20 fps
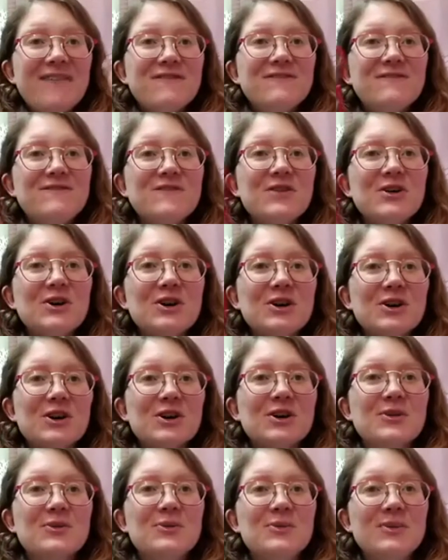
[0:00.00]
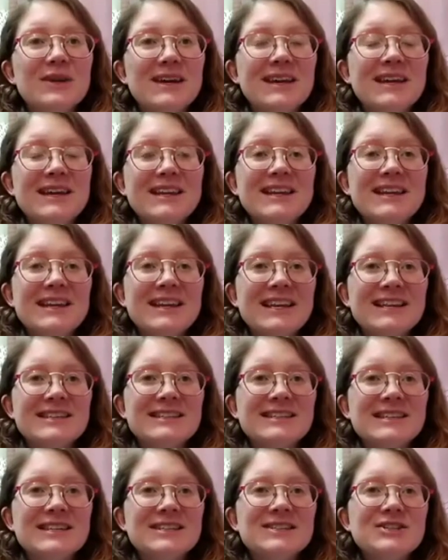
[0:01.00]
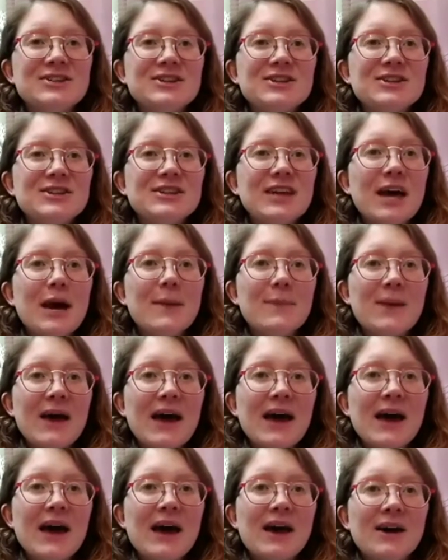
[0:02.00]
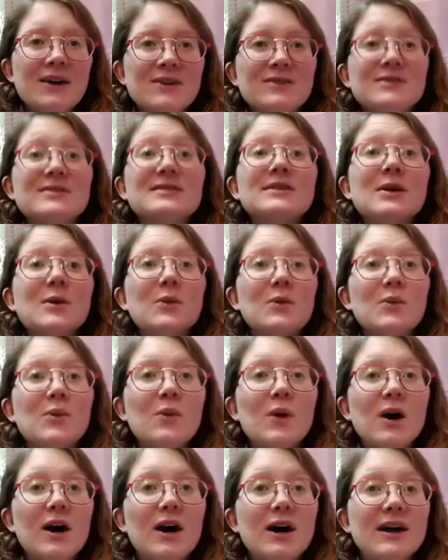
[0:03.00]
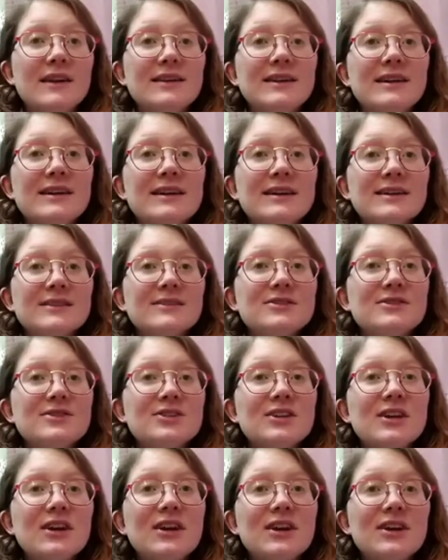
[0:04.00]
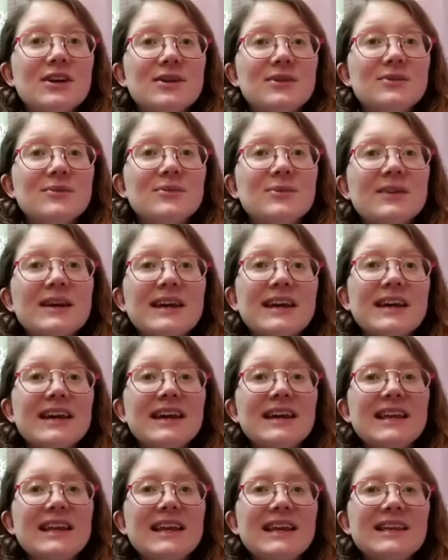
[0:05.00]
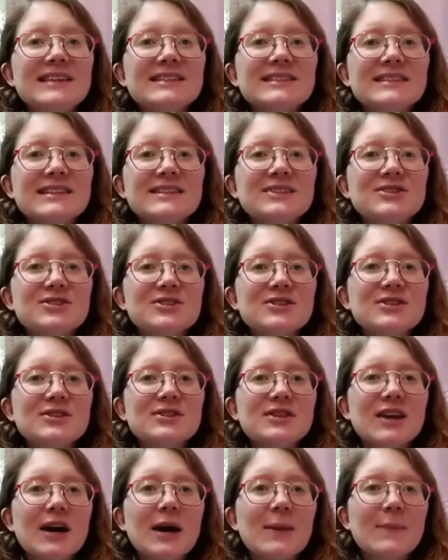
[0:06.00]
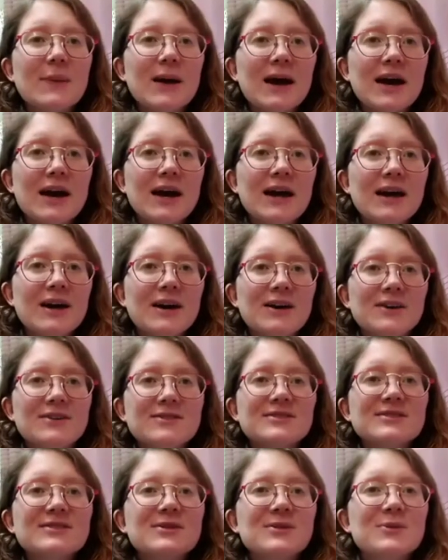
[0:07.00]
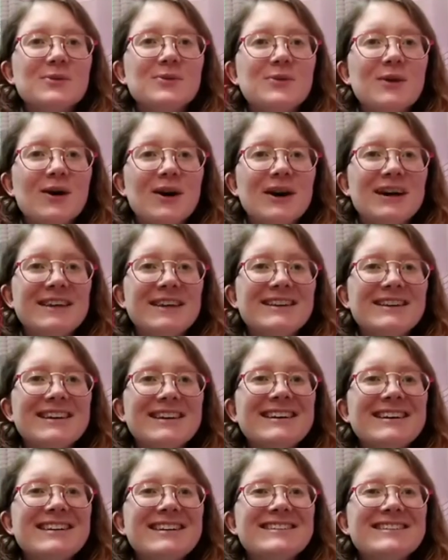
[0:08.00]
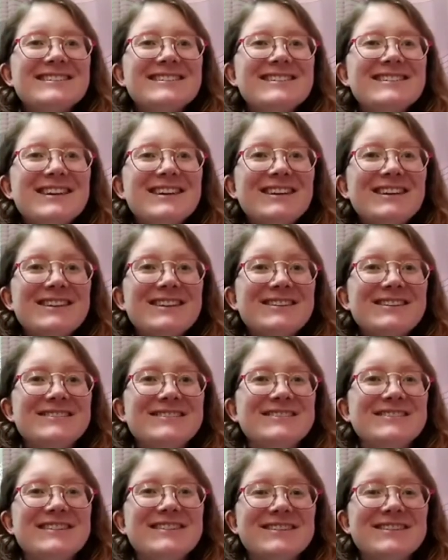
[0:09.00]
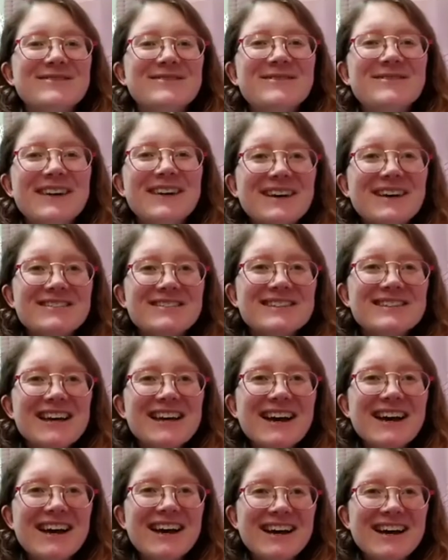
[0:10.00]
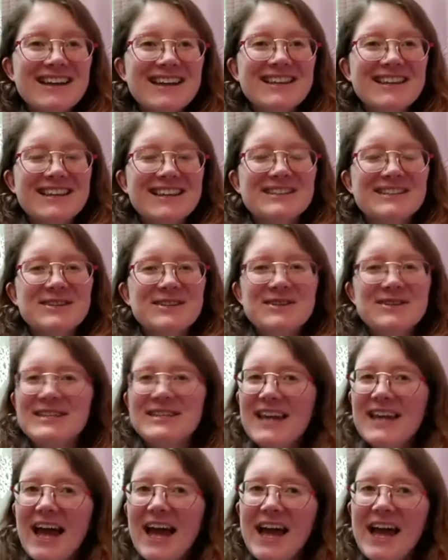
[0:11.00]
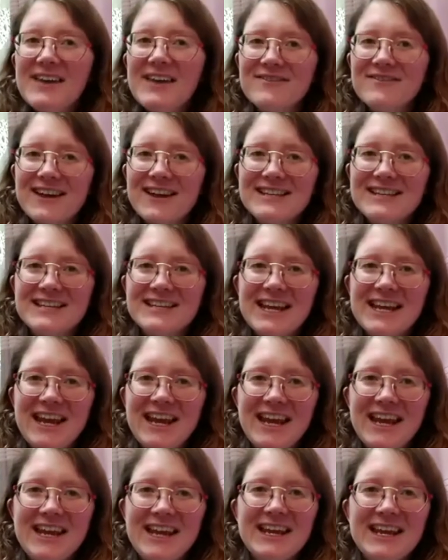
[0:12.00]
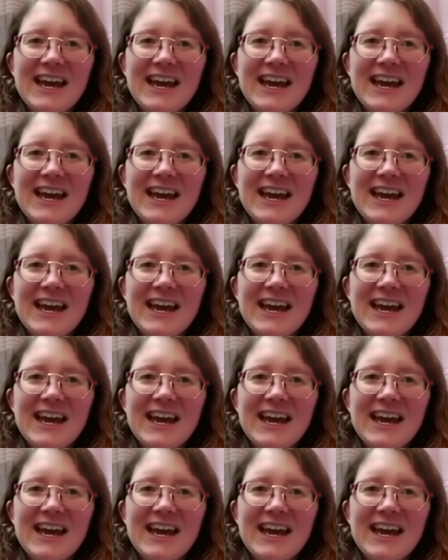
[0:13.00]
four. We listen to the bells. One, two. We listen to the bells. One, two. Well done. Let's do it again. Ready?